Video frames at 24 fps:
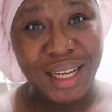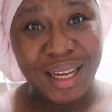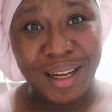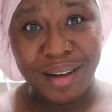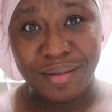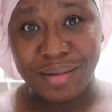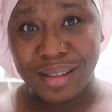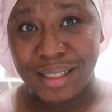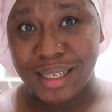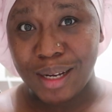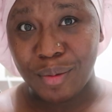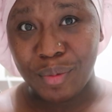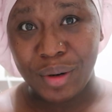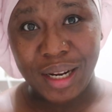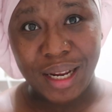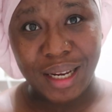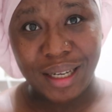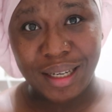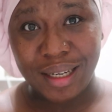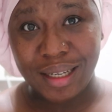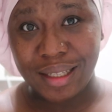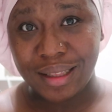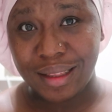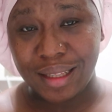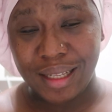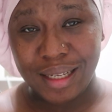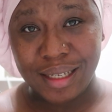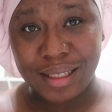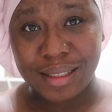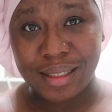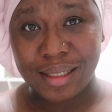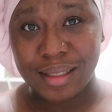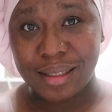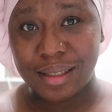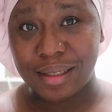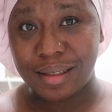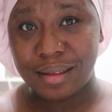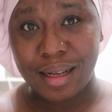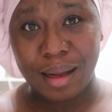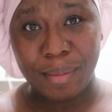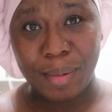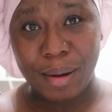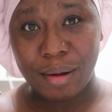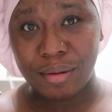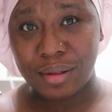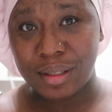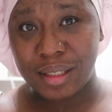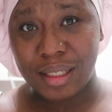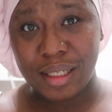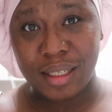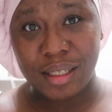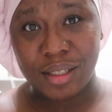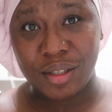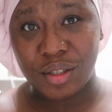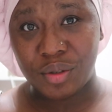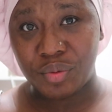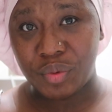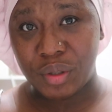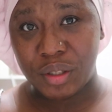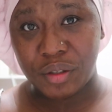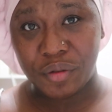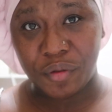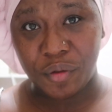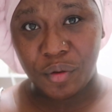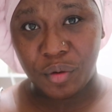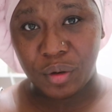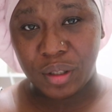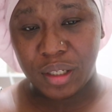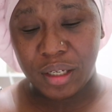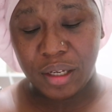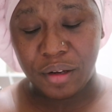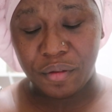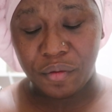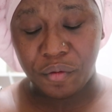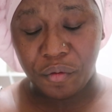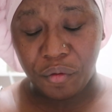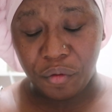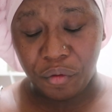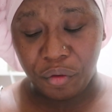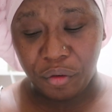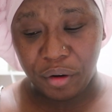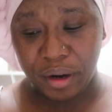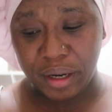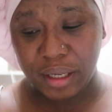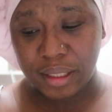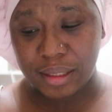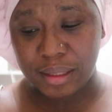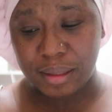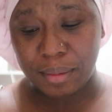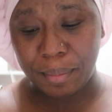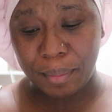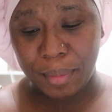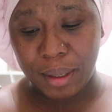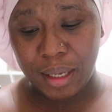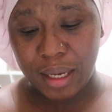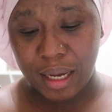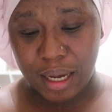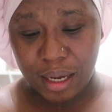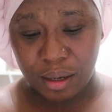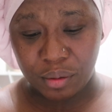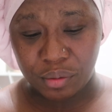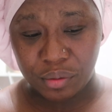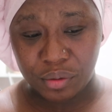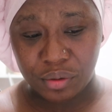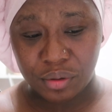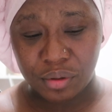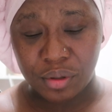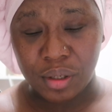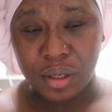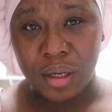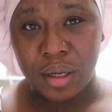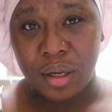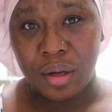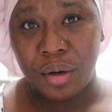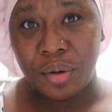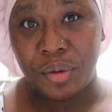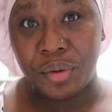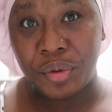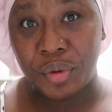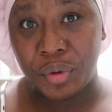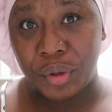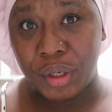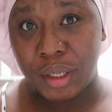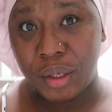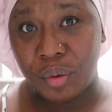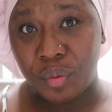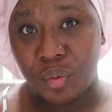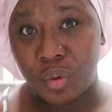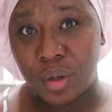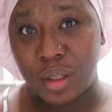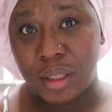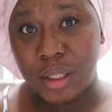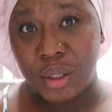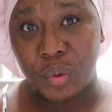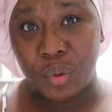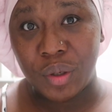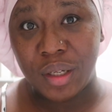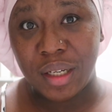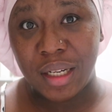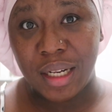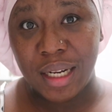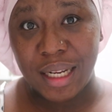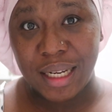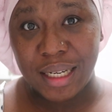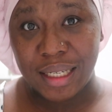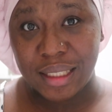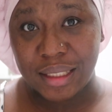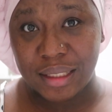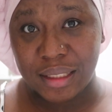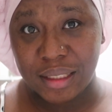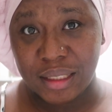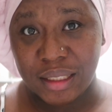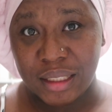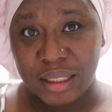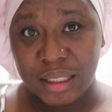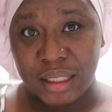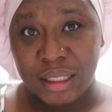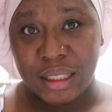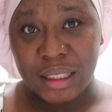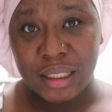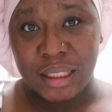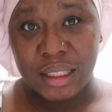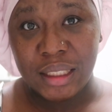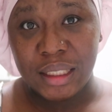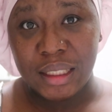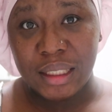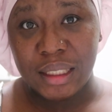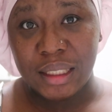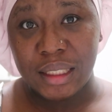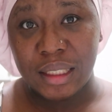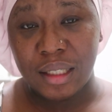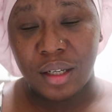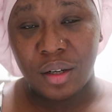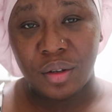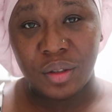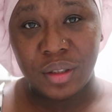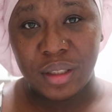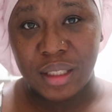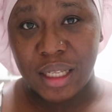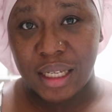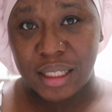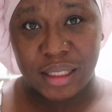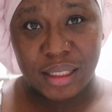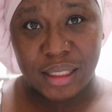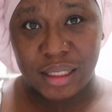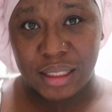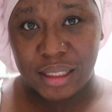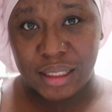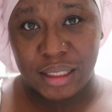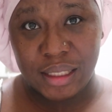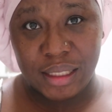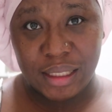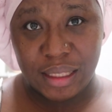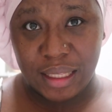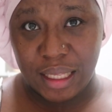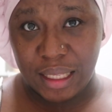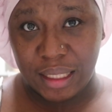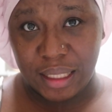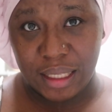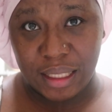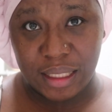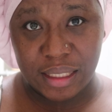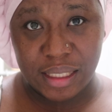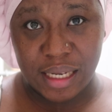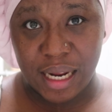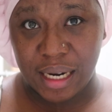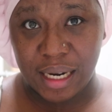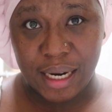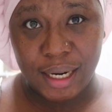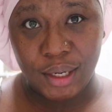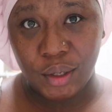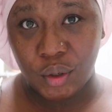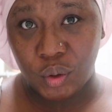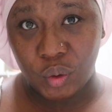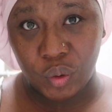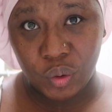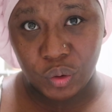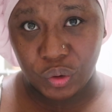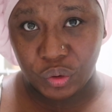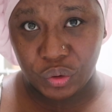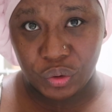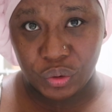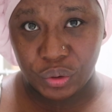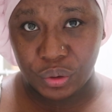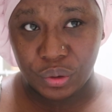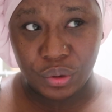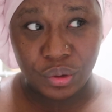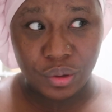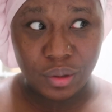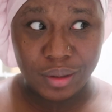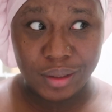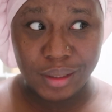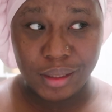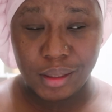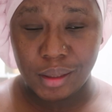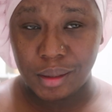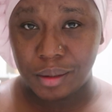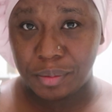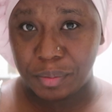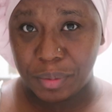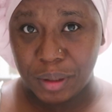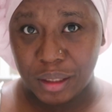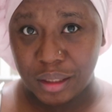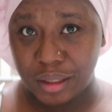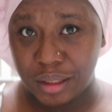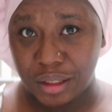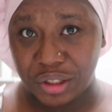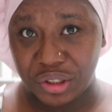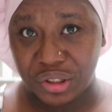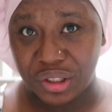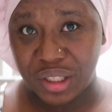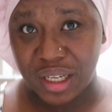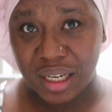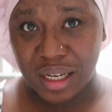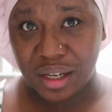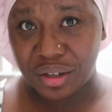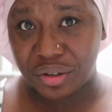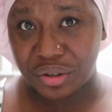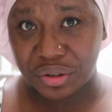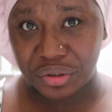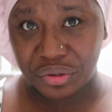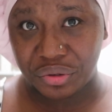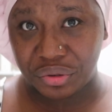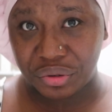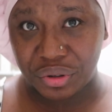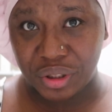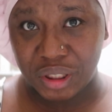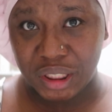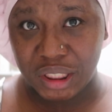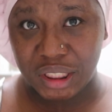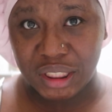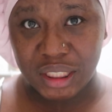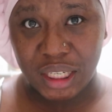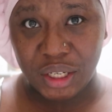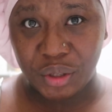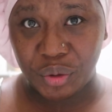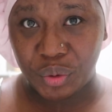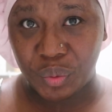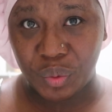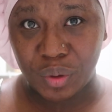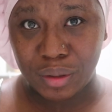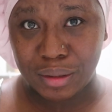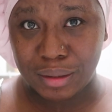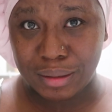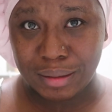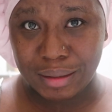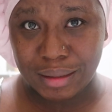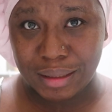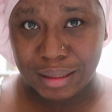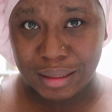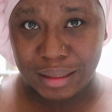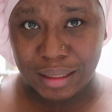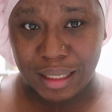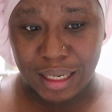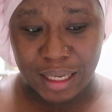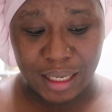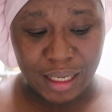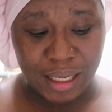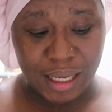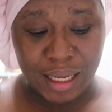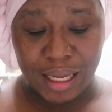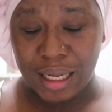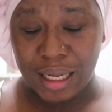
every time when I hear things about kids with phone, it freaks me out, knowing what they would learn on that internet. So I cannot control this PlayStation, I can control it. I know what is in there,